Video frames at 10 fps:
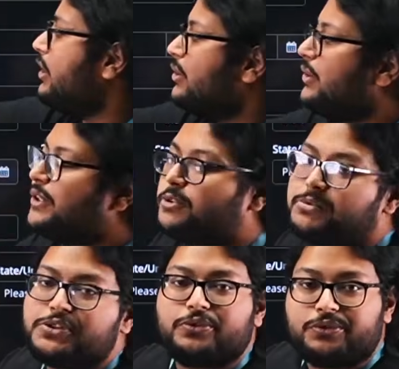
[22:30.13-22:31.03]
going to be
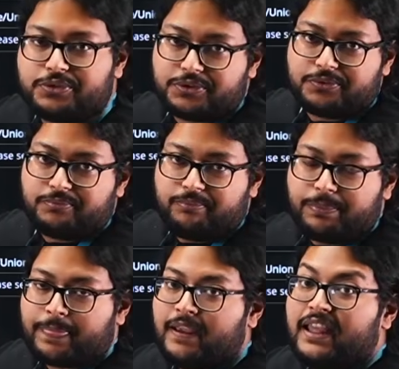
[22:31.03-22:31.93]
shown to you.
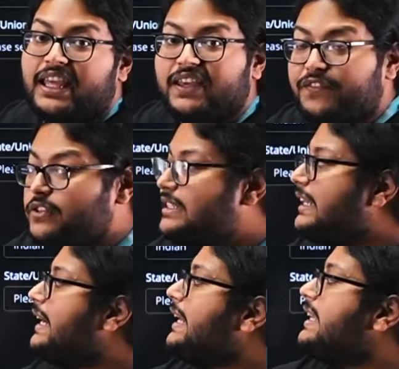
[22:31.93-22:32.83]
If you
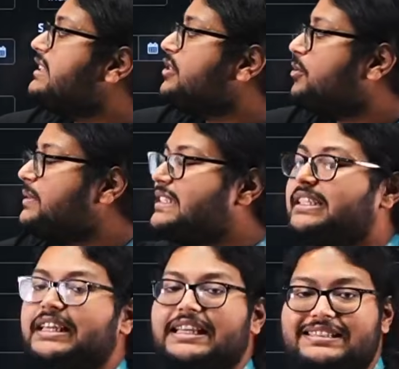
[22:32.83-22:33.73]
select
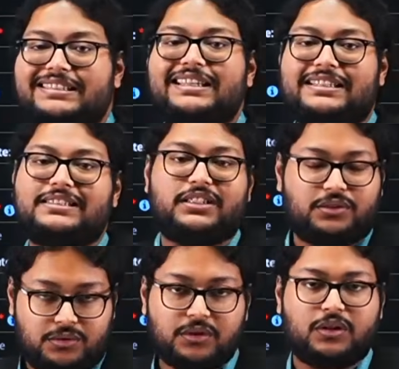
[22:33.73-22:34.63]
NCOBC, SC, ST,
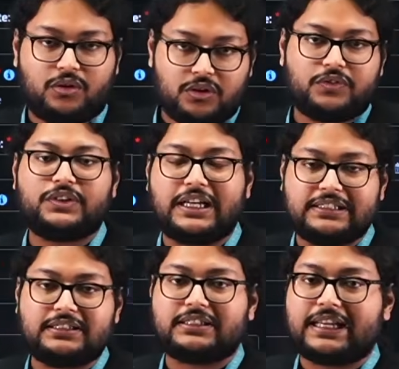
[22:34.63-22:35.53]
all of the
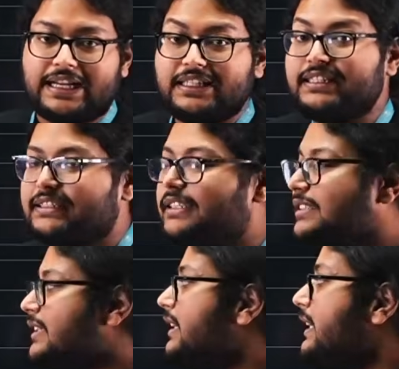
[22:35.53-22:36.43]
other categories,
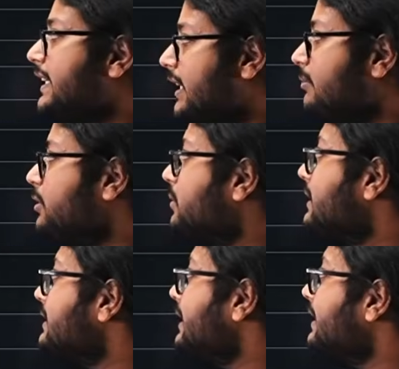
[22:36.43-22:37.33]
EWS,
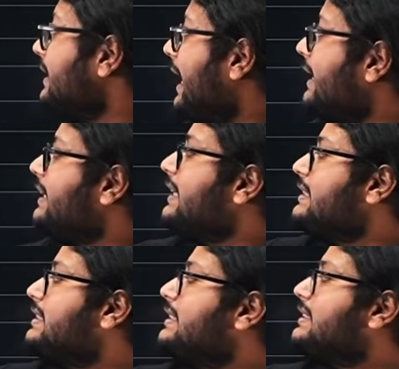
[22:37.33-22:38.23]
in that case,
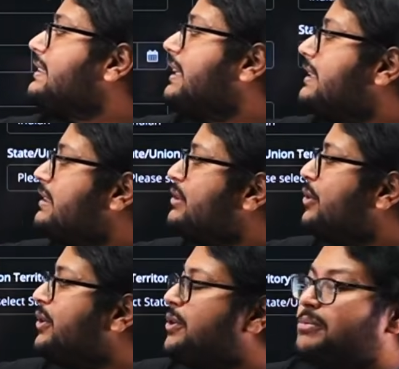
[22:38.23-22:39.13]
this case is
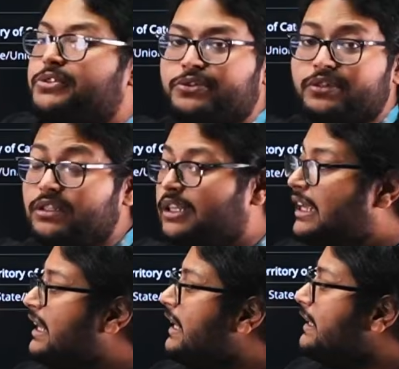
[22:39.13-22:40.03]
going to be shown.
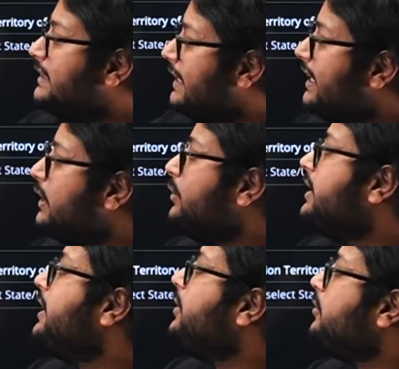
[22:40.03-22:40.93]
There you
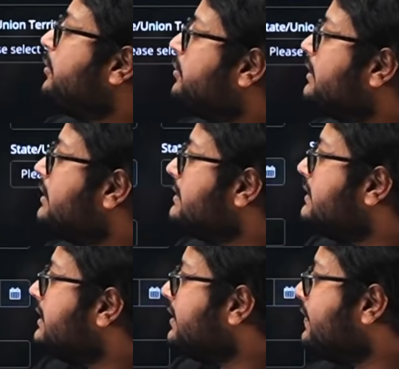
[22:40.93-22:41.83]
need to do the
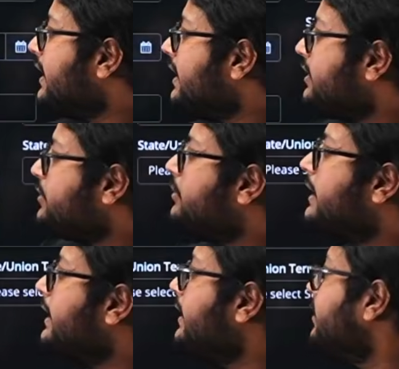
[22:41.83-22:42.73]
certificate issue
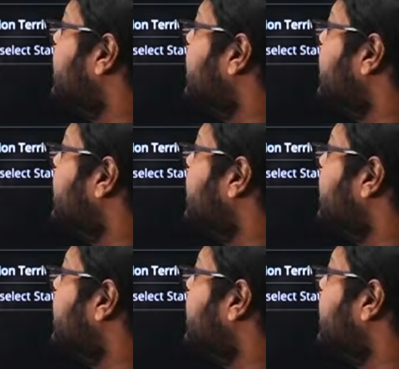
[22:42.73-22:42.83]
date,